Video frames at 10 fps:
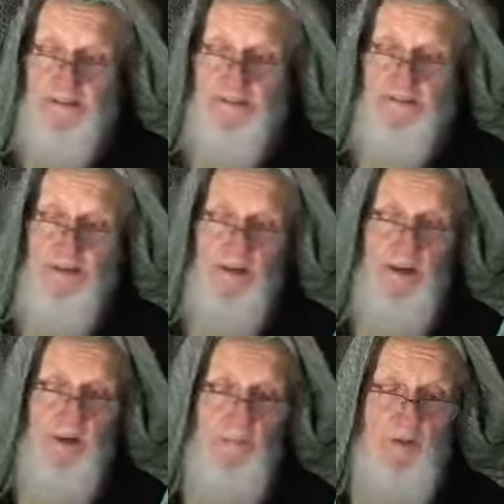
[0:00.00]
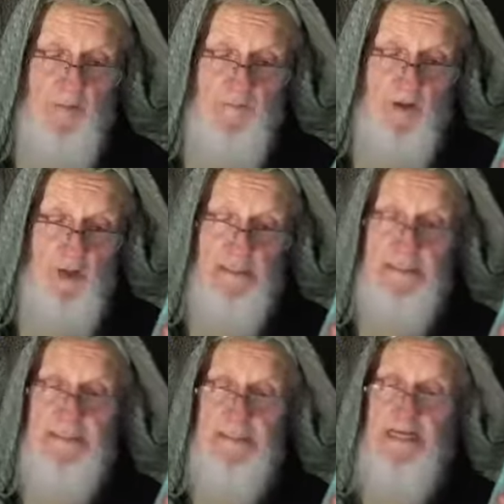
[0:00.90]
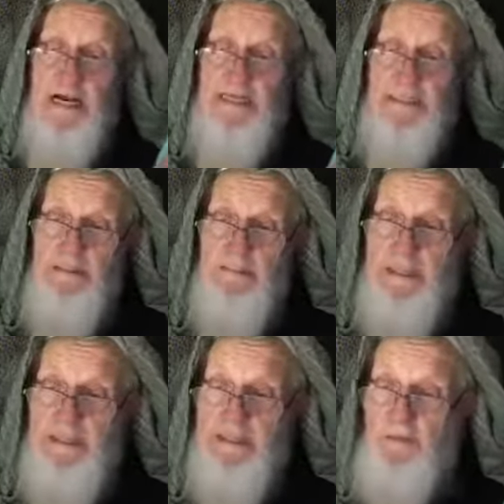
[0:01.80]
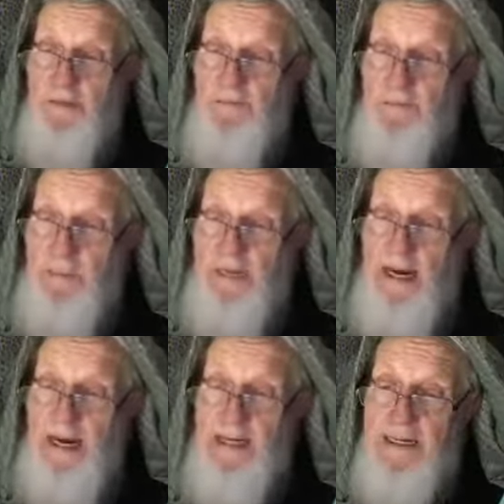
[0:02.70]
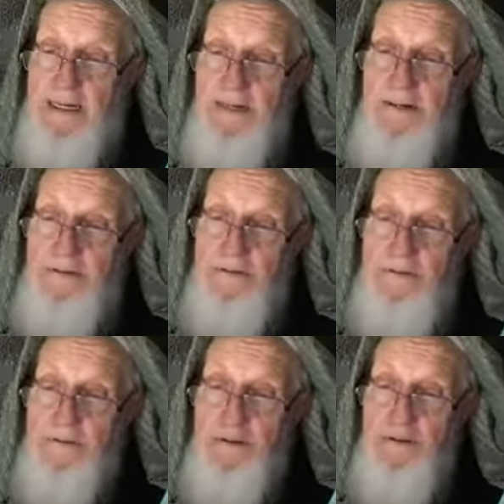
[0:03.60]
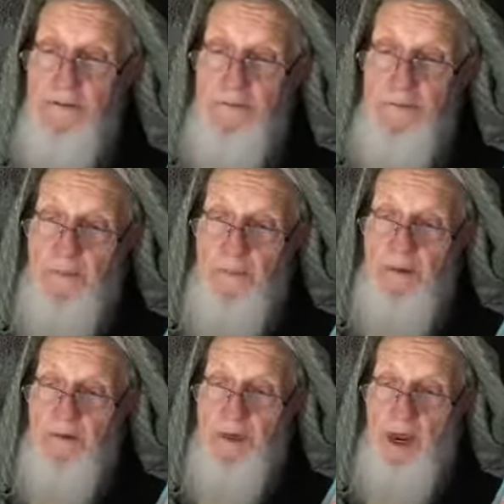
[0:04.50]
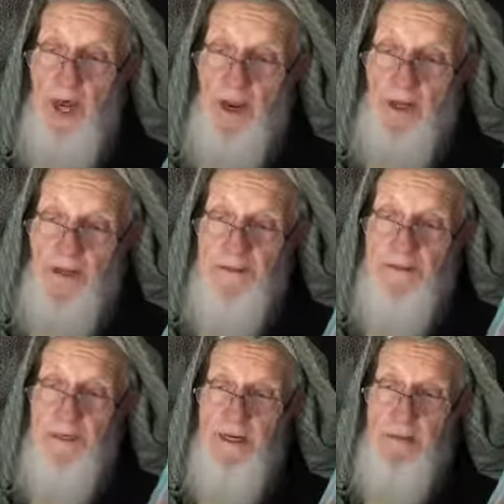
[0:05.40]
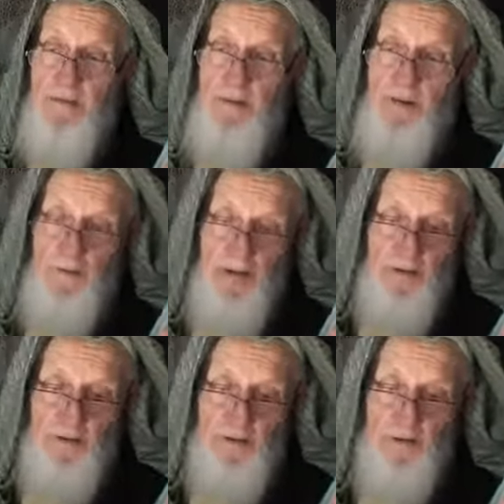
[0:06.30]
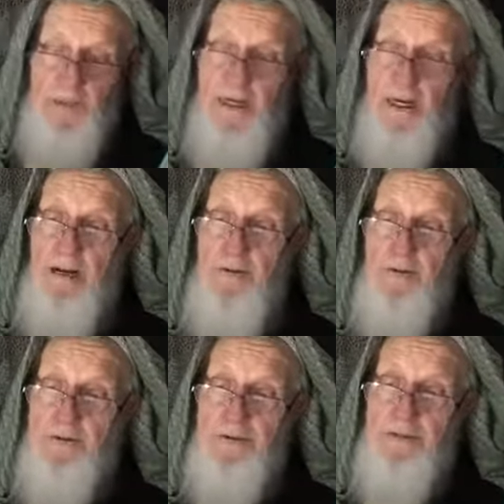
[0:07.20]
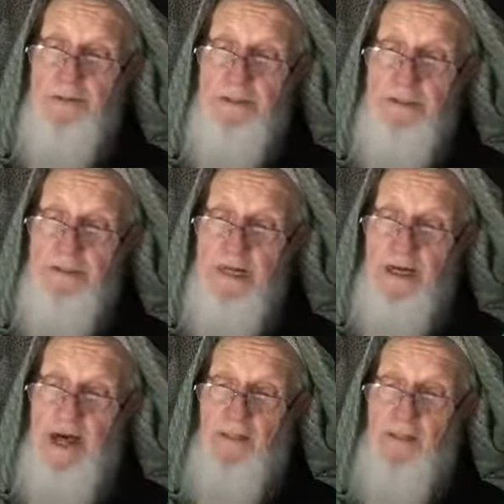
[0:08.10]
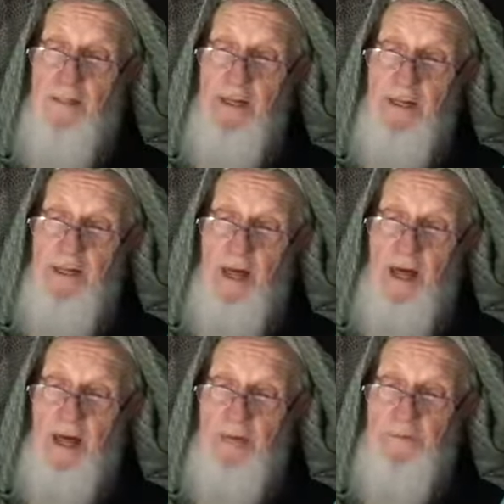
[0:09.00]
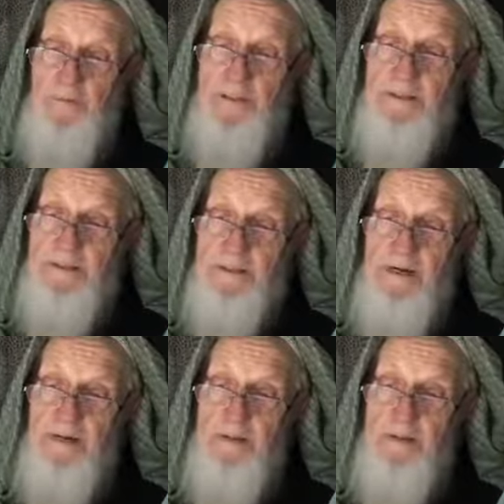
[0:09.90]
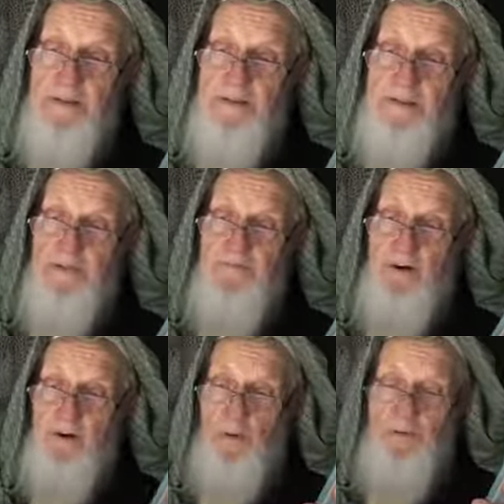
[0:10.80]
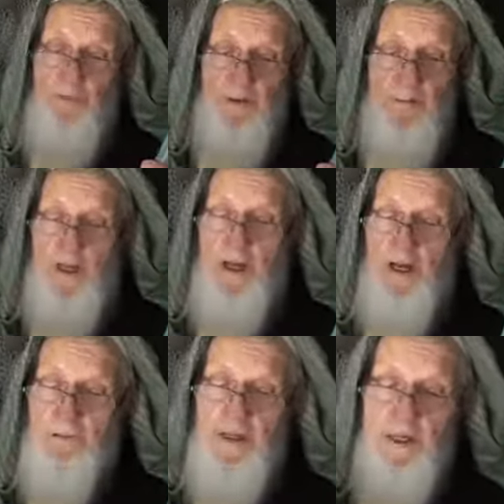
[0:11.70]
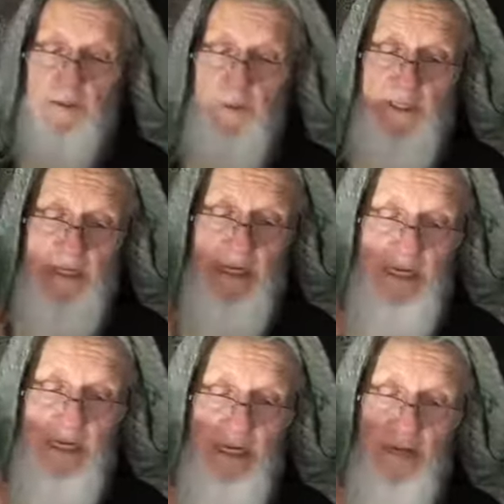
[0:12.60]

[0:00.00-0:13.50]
That if Allah doesn't guide somebody, they'll never be guided. So dalala and maghdubi, those two things, ghadab and dalala, we want to stay far away from, because we need